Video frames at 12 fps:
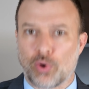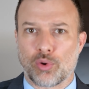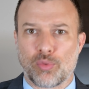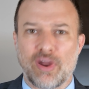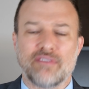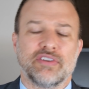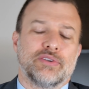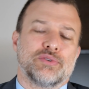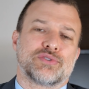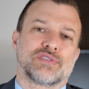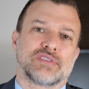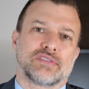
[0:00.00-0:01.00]
total
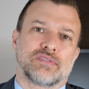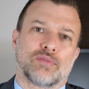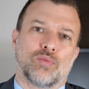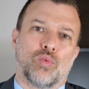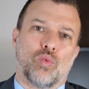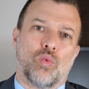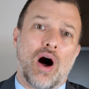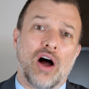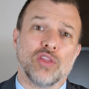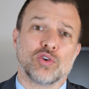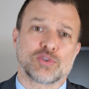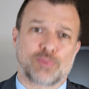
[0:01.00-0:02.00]
revenues
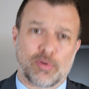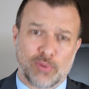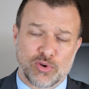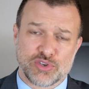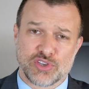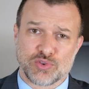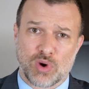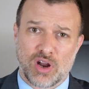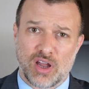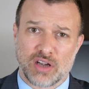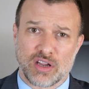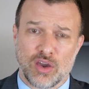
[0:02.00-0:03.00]
while those promotions were
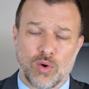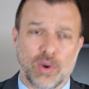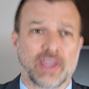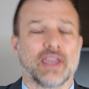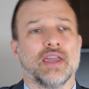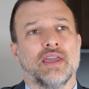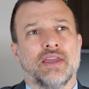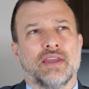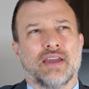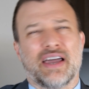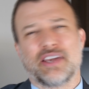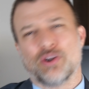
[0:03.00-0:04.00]
ongoing.
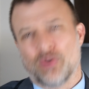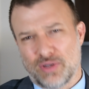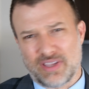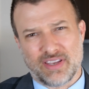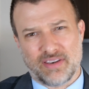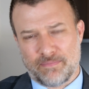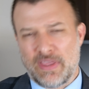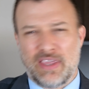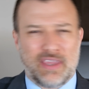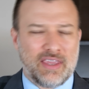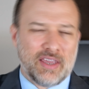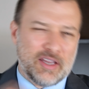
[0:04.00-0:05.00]
I know
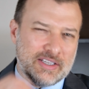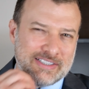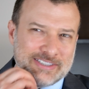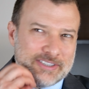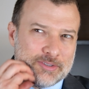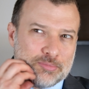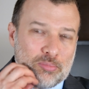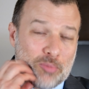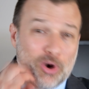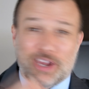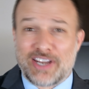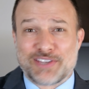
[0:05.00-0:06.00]

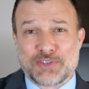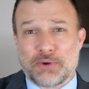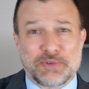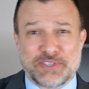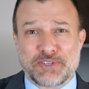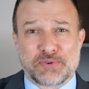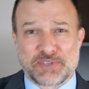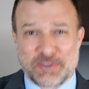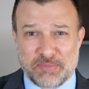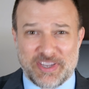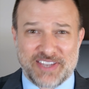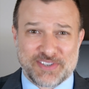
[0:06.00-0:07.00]
marketing is always
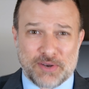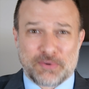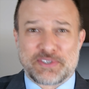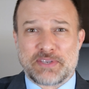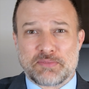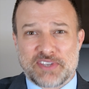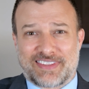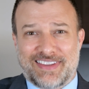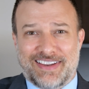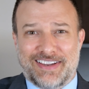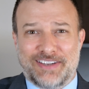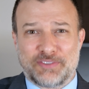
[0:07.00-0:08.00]
interesting because it always seems like
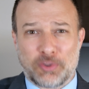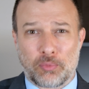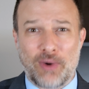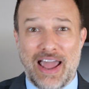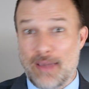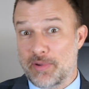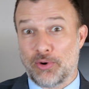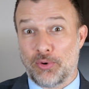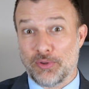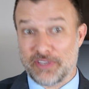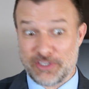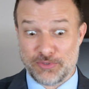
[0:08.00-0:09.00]
the rabbit
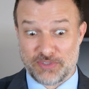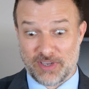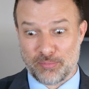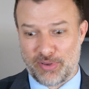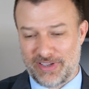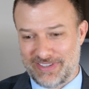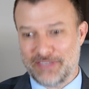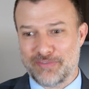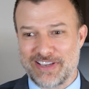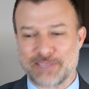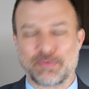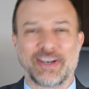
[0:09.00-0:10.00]
hole that you dump
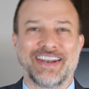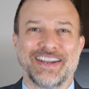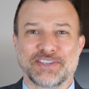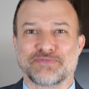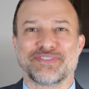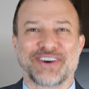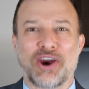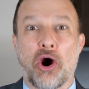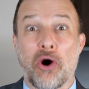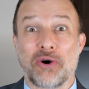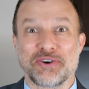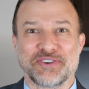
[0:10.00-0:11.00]
investment in. It is very
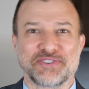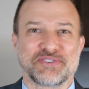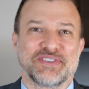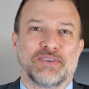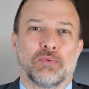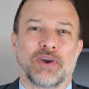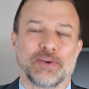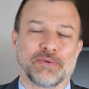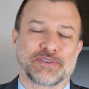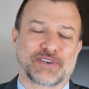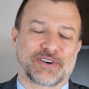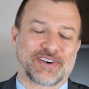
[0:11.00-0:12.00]
hard to see what your
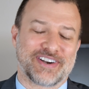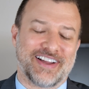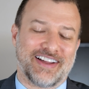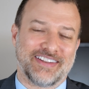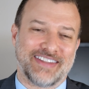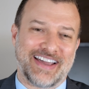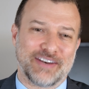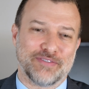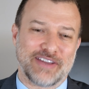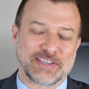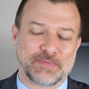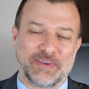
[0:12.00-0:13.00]
return on that
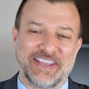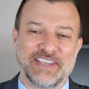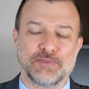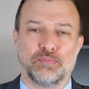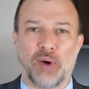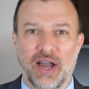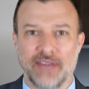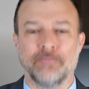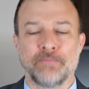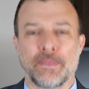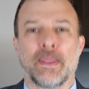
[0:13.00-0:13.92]
investment is, but